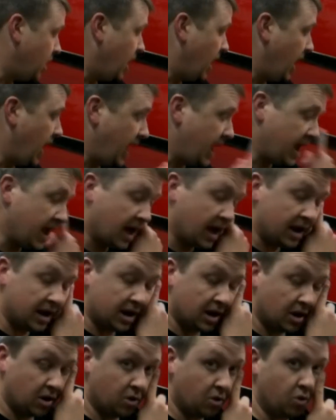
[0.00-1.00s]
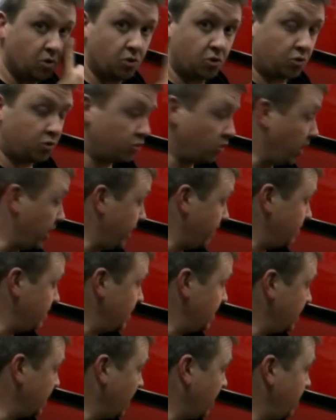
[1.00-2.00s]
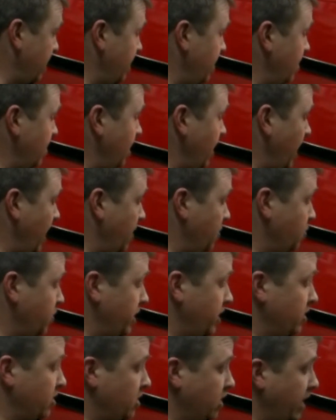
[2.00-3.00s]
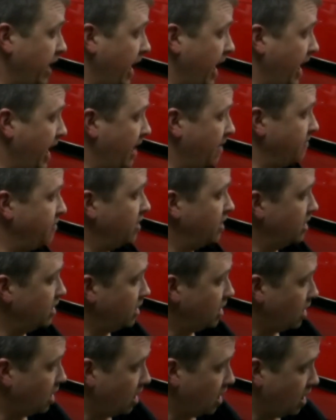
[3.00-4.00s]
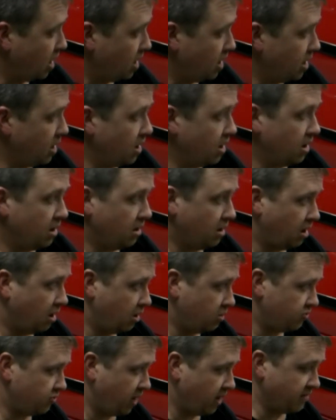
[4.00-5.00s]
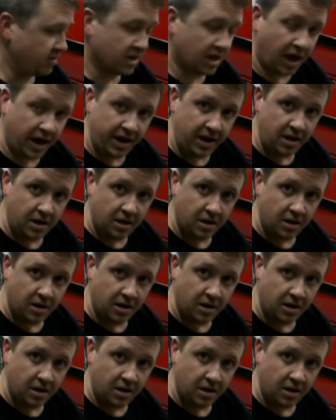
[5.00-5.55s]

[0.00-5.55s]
and run everything down here, and we are going to have our driving light